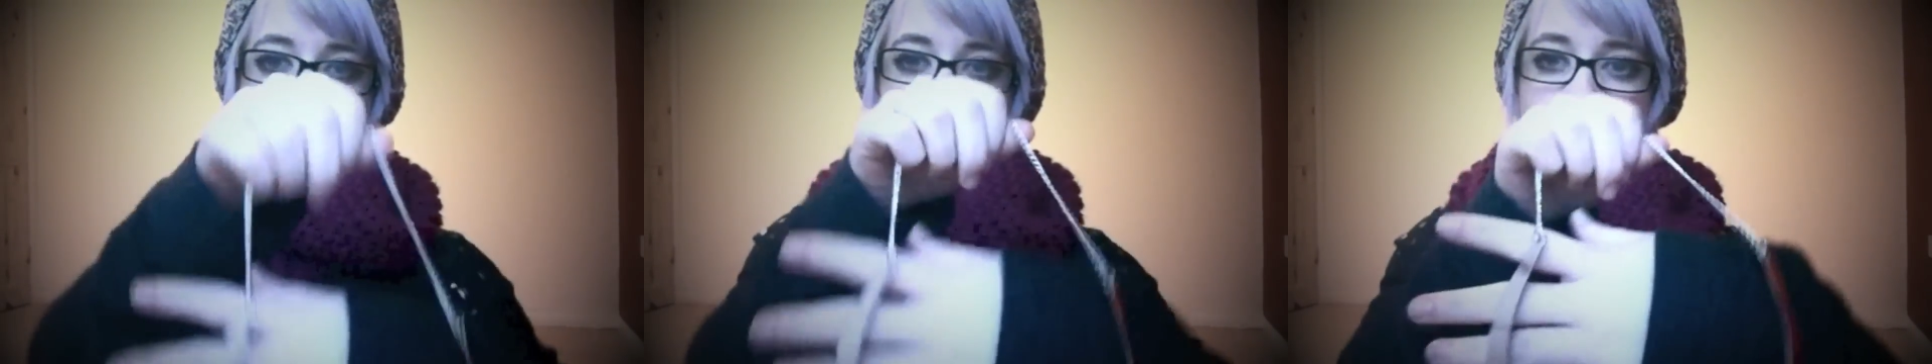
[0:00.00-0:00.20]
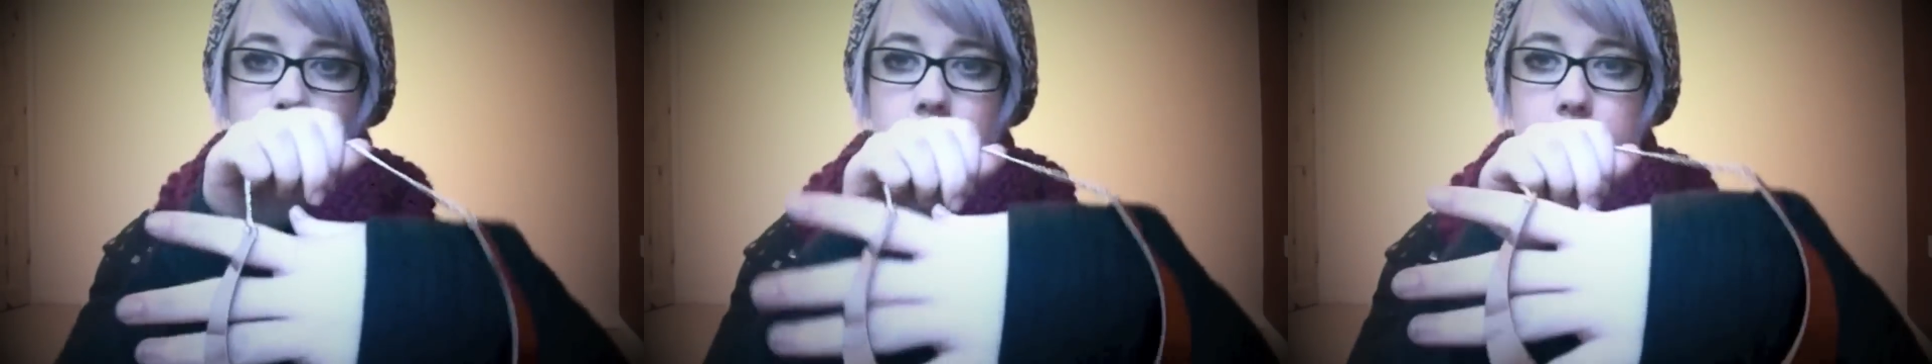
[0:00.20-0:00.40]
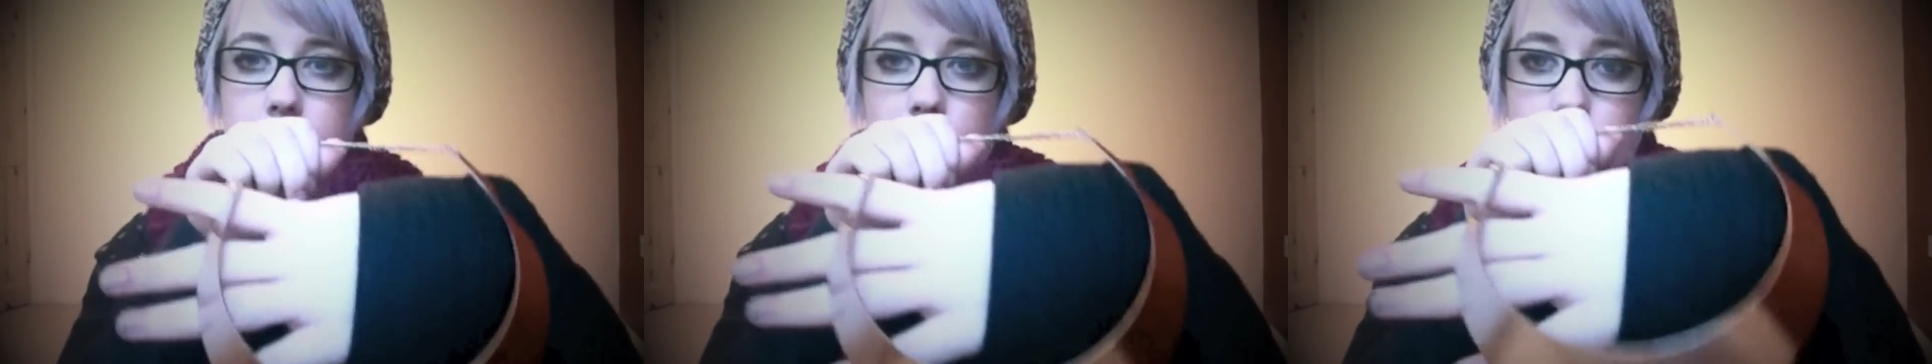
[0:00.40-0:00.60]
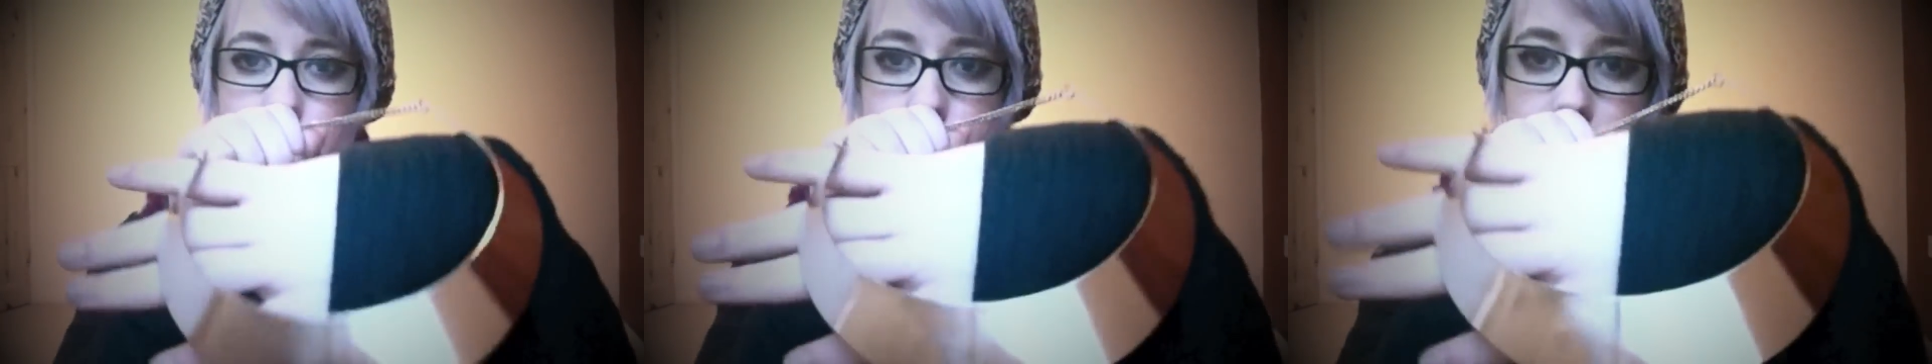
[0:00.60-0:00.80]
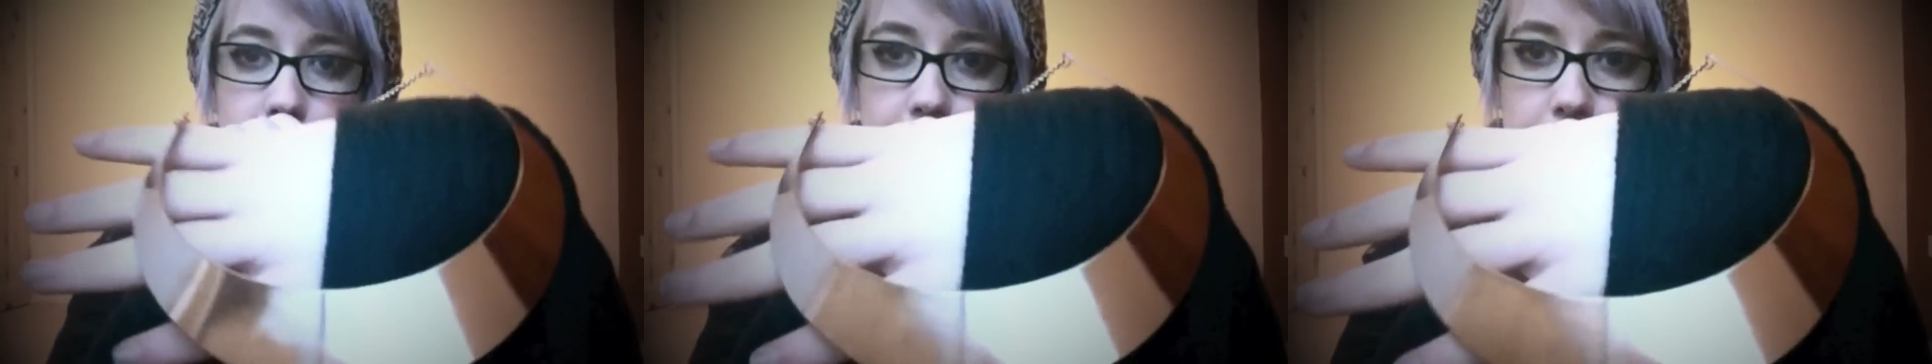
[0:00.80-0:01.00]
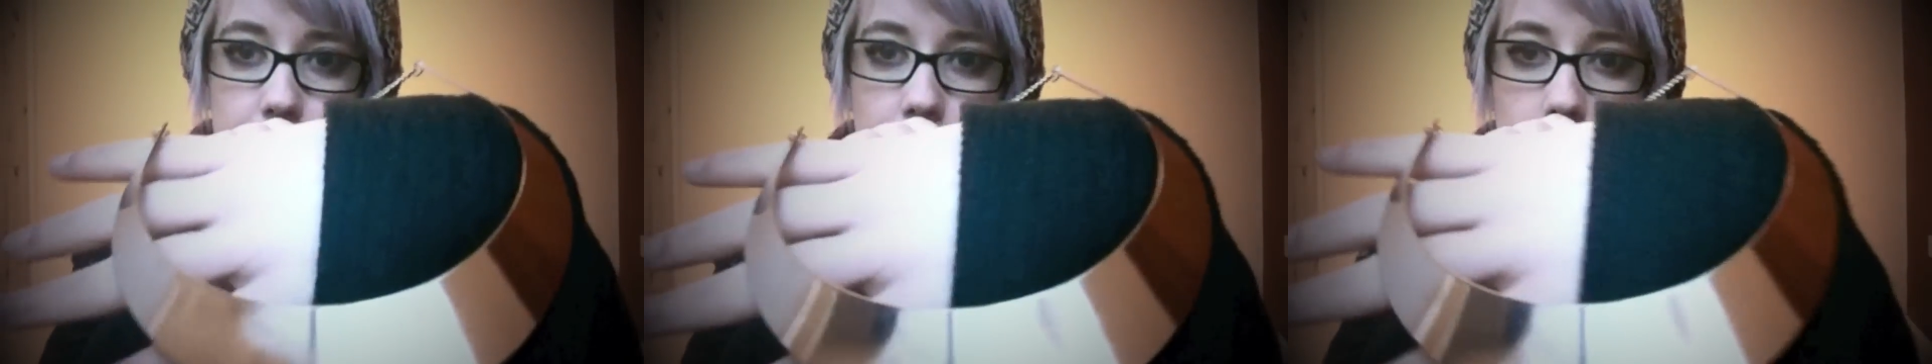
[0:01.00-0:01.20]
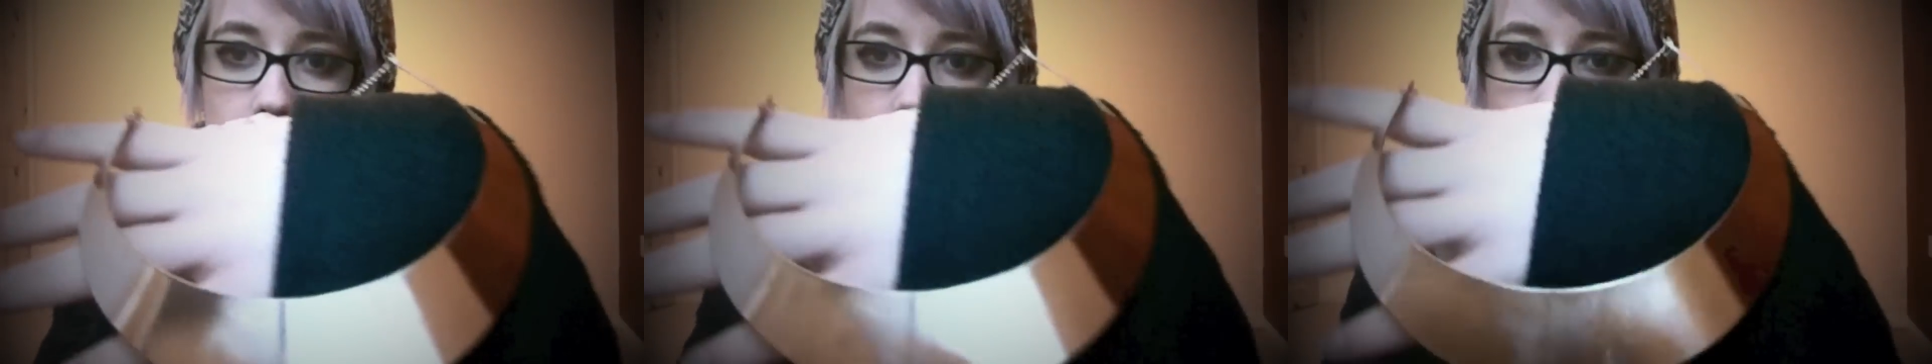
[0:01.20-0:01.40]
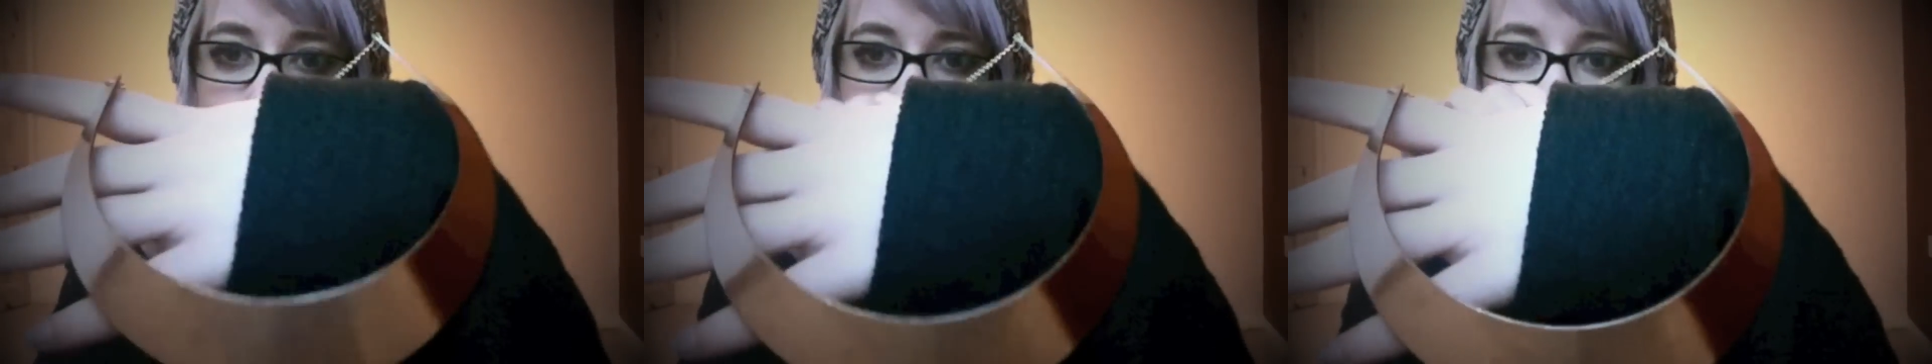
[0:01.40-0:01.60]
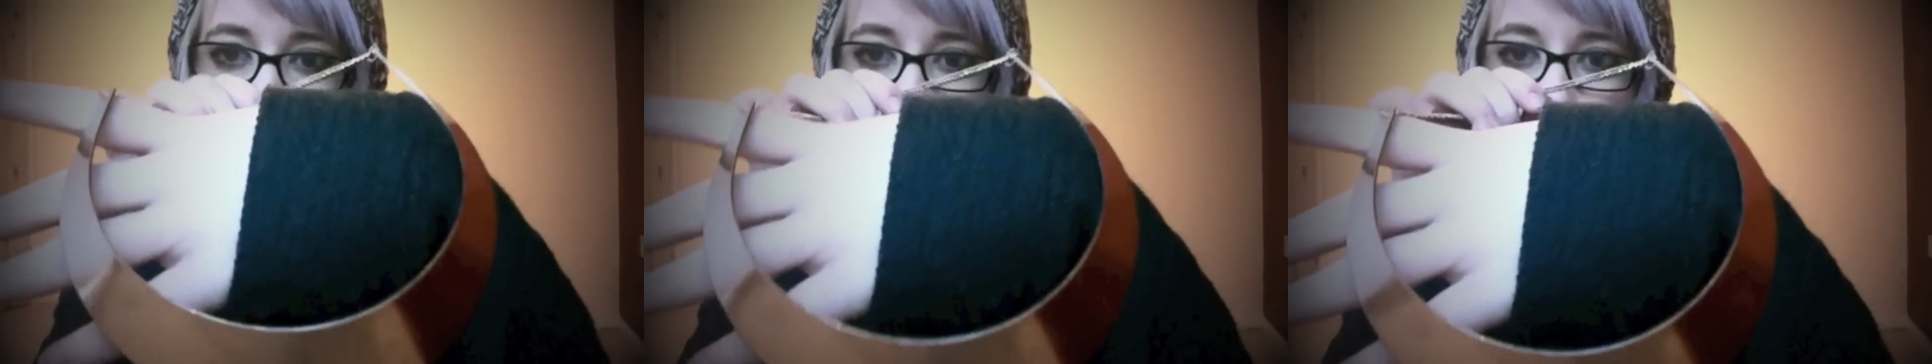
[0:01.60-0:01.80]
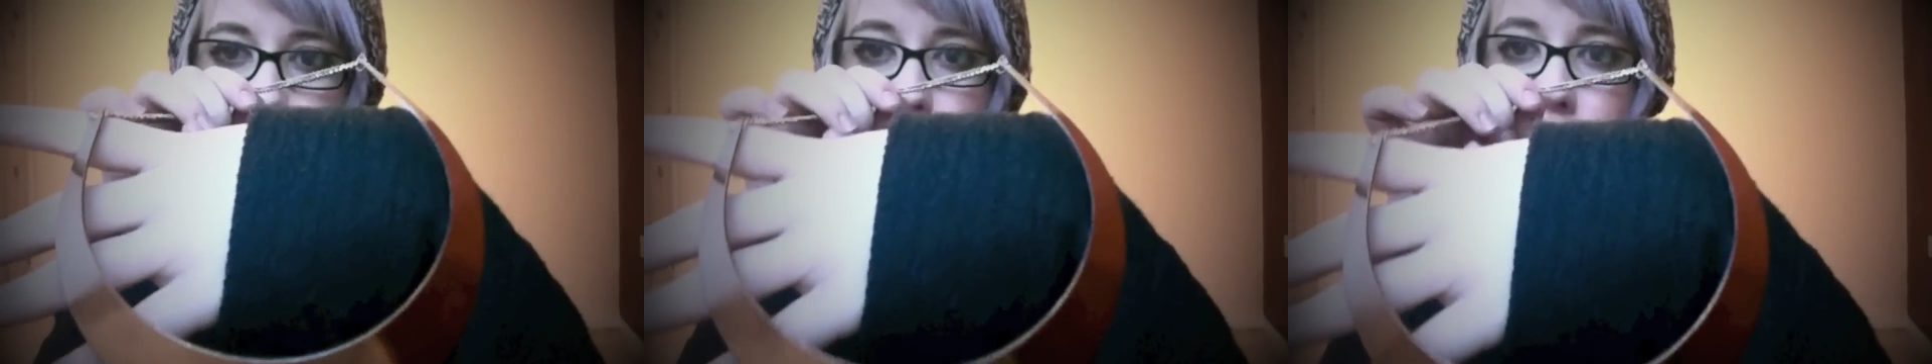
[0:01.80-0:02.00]
I put up a picture of me wearing it
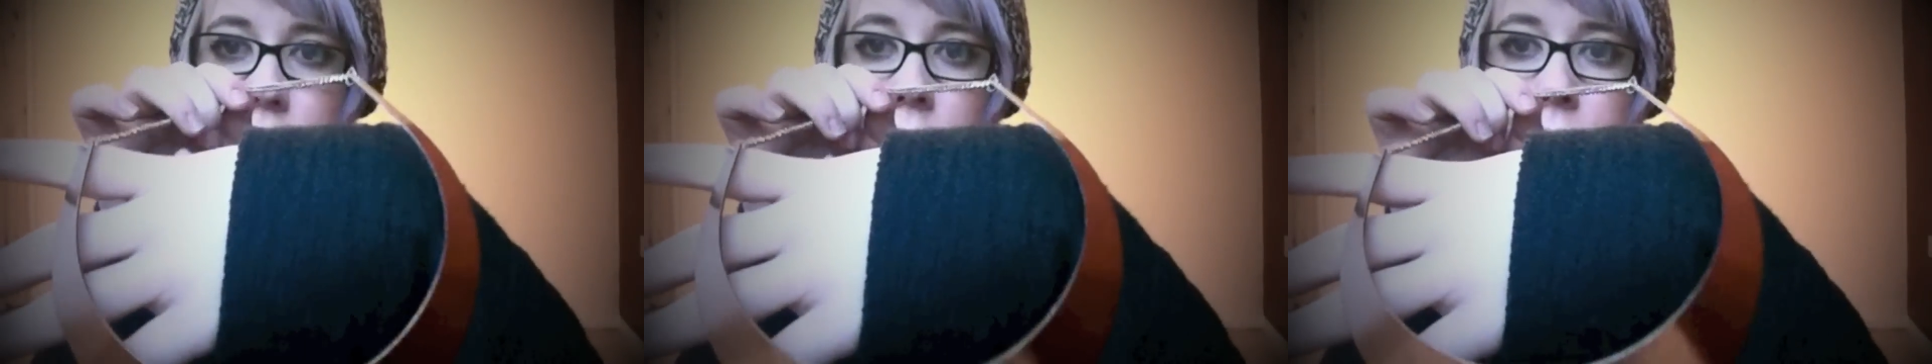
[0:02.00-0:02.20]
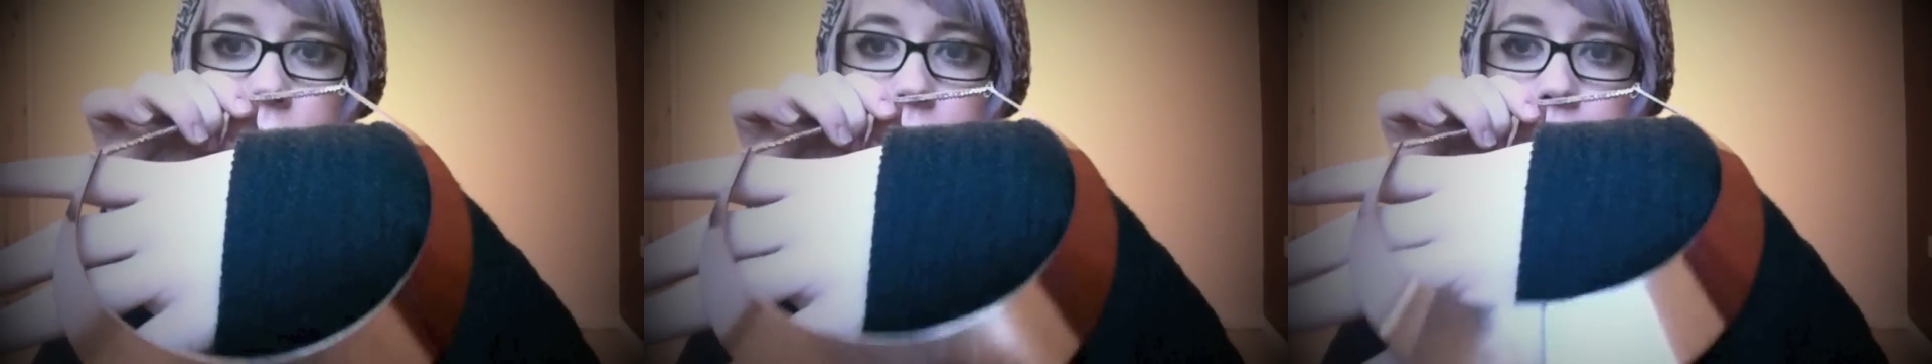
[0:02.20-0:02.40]
this morning.